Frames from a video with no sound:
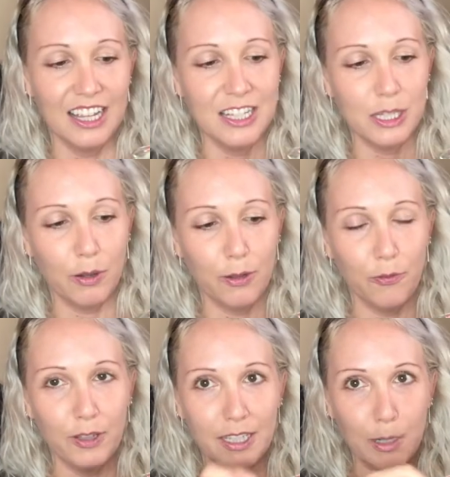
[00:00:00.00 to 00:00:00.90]
So I'll
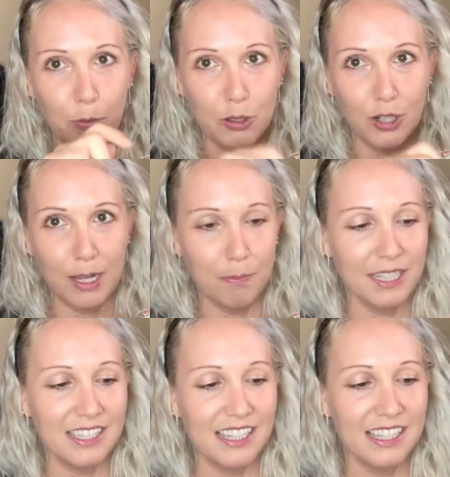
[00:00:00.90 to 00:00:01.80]
fill it up with dried
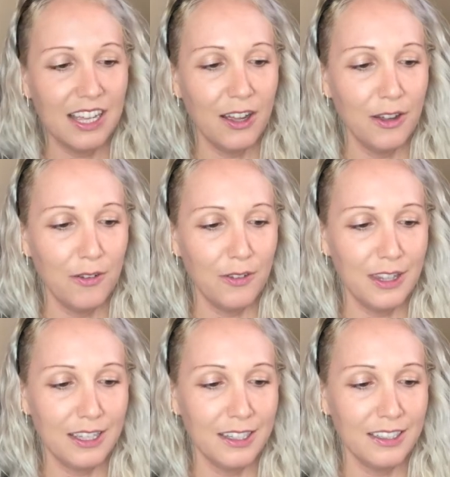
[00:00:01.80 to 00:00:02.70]
pieces of
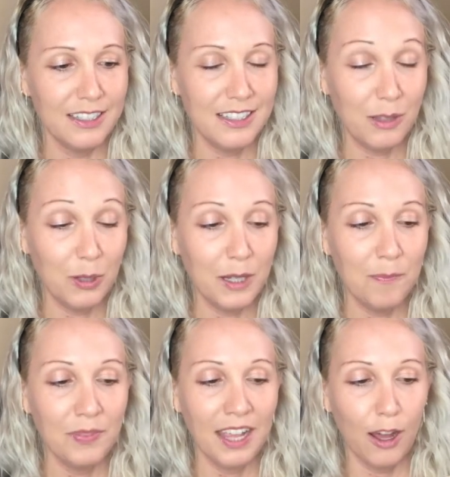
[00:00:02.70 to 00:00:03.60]
the seaweed.
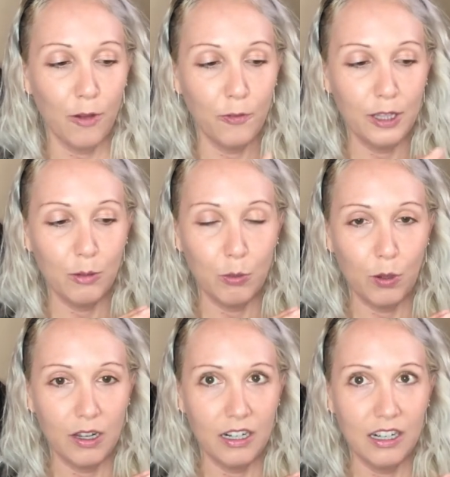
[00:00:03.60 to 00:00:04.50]
I'll fill it with
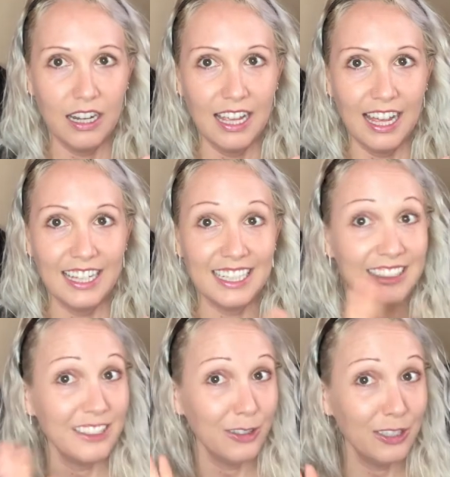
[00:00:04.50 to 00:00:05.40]
water, and like
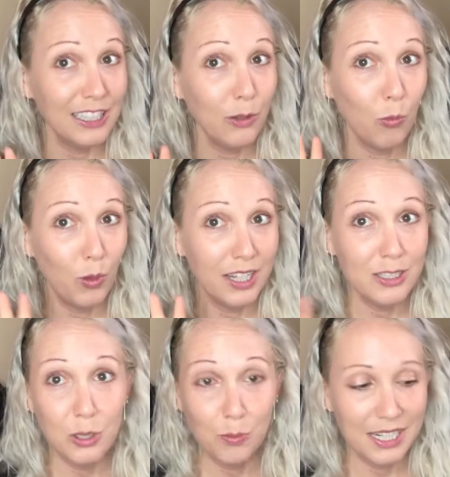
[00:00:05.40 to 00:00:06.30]
literally
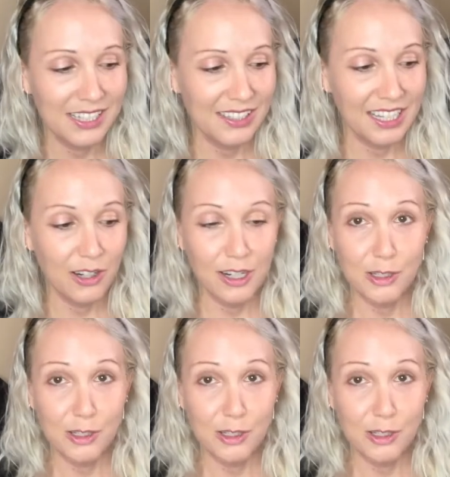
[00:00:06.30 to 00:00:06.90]
1-2 minutes later, it's